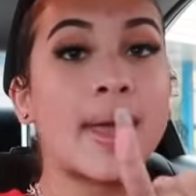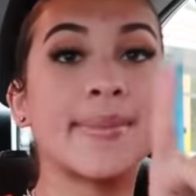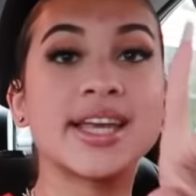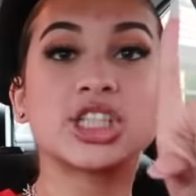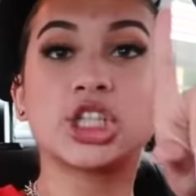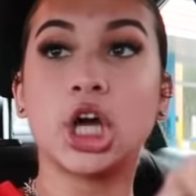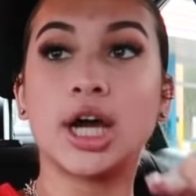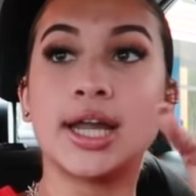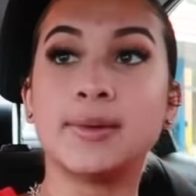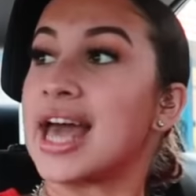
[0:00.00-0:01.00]
Maybe it's
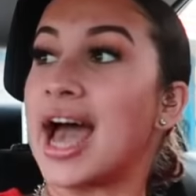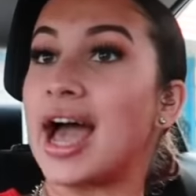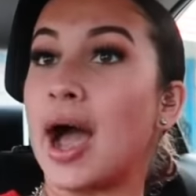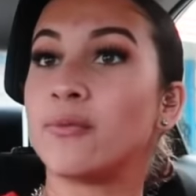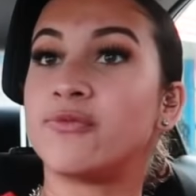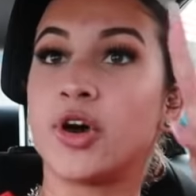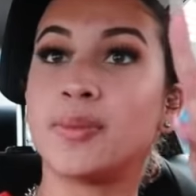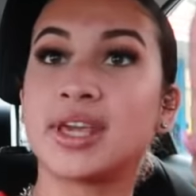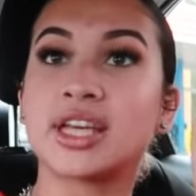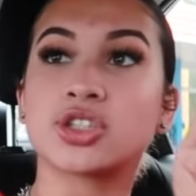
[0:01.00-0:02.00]
good that I'm
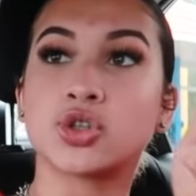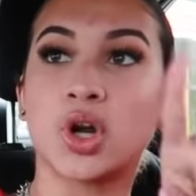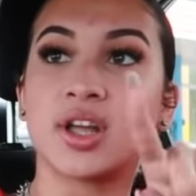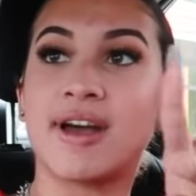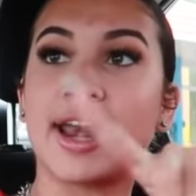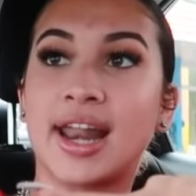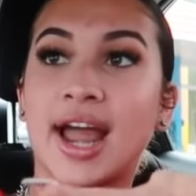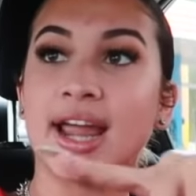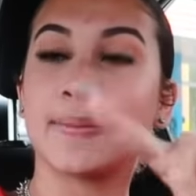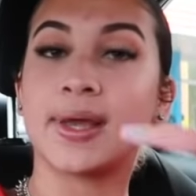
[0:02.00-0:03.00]
filming it sort of at
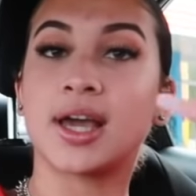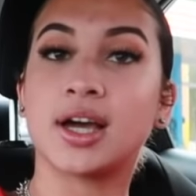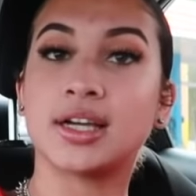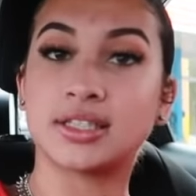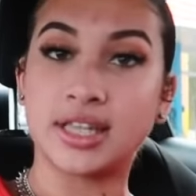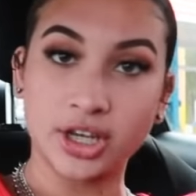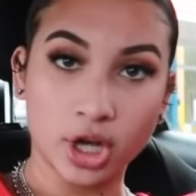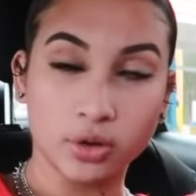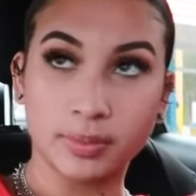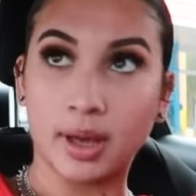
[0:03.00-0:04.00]
night because then
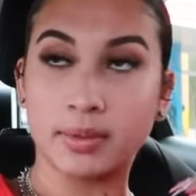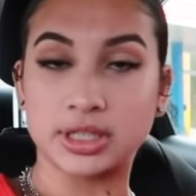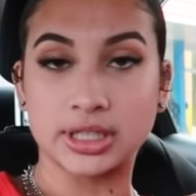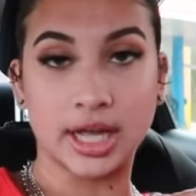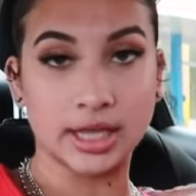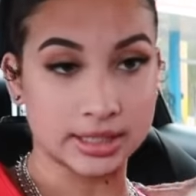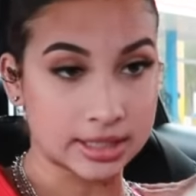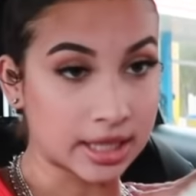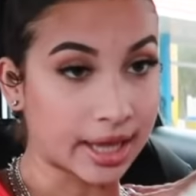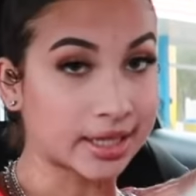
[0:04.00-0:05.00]
y'all will be able to see the LED
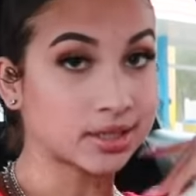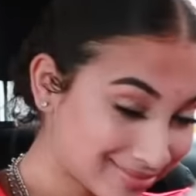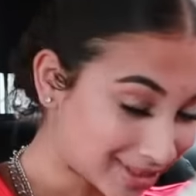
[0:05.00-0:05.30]
light.